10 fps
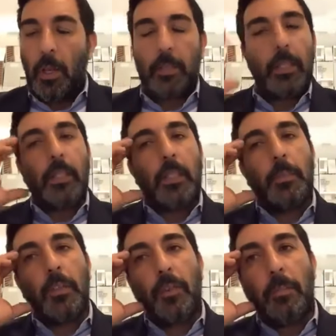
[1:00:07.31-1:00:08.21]
I did a little
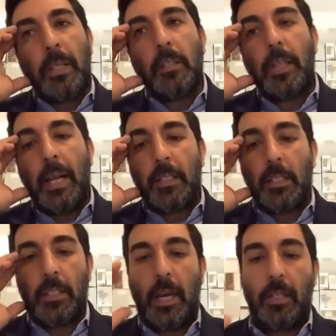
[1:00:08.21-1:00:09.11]
bit of a mental
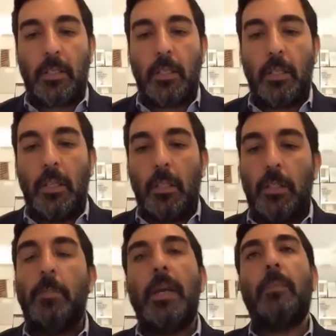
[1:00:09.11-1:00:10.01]
exercise
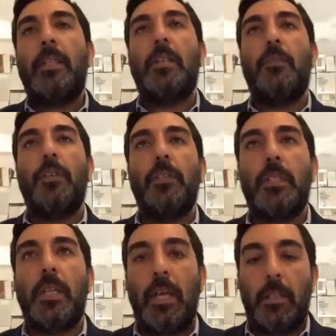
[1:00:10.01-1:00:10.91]
to make myself
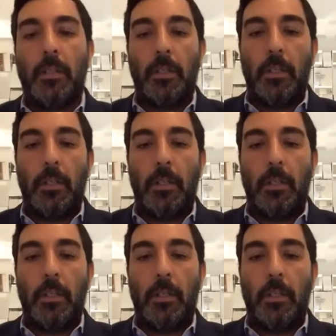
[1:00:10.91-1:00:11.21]
understand